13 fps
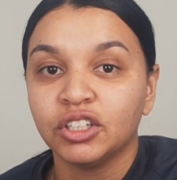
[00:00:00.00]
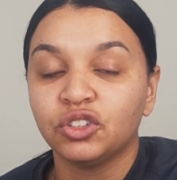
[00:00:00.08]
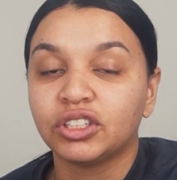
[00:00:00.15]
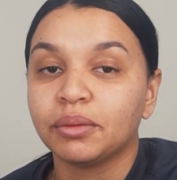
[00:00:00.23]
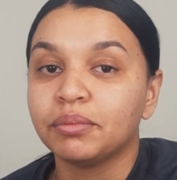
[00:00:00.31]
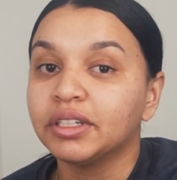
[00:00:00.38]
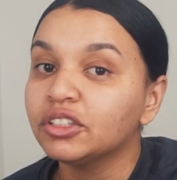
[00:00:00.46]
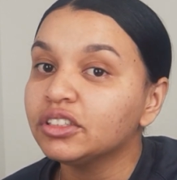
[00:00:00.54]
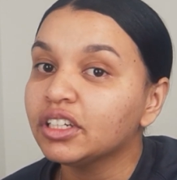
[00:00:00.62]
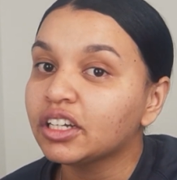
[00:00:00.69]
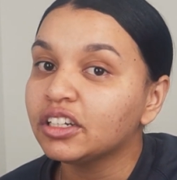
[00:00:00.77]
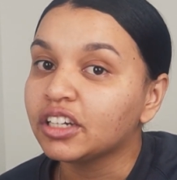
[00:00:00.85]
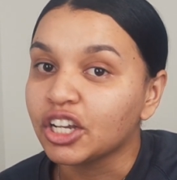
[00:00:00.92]
To submit a
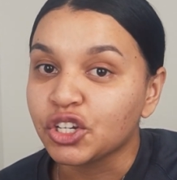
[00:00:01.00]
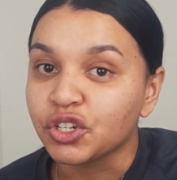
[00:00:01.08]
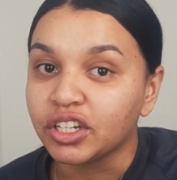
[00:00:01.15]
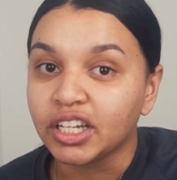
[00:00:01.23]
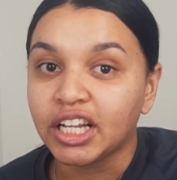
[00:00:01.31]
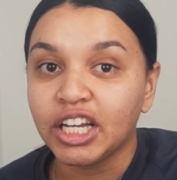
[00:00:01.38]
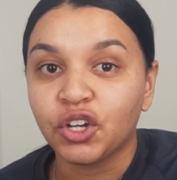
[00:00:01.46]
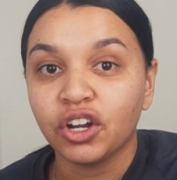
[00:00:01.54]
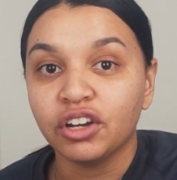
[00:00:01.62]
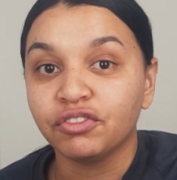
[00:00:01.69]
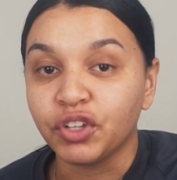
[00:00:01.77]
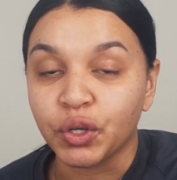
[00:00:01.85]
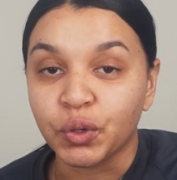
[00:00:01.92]
declaration, click
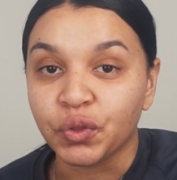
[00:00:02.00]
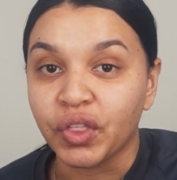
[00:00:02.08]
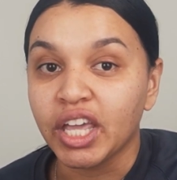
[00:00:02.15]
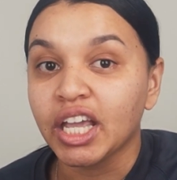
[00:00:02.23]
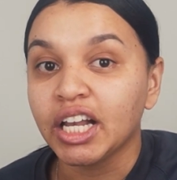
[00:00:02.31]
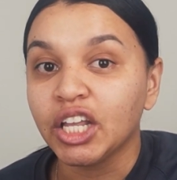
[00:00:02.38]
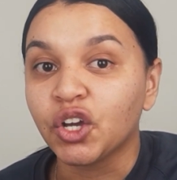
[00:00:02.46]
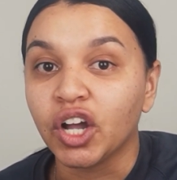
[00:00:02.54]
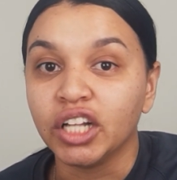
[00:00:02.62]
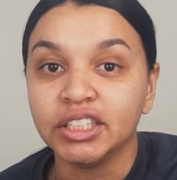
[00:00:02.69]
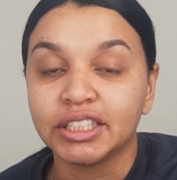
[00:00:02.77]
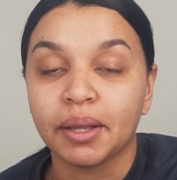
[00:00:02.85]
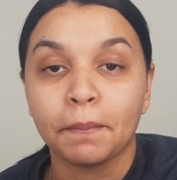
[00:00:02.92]
on View, then click
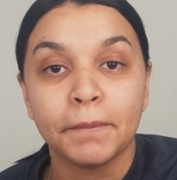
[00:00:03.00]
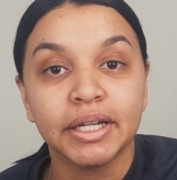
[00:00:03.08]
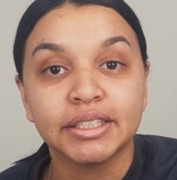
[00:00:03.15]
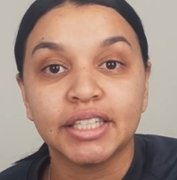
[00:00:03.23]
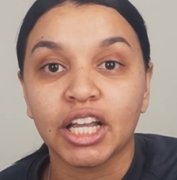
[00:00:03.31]
on Submit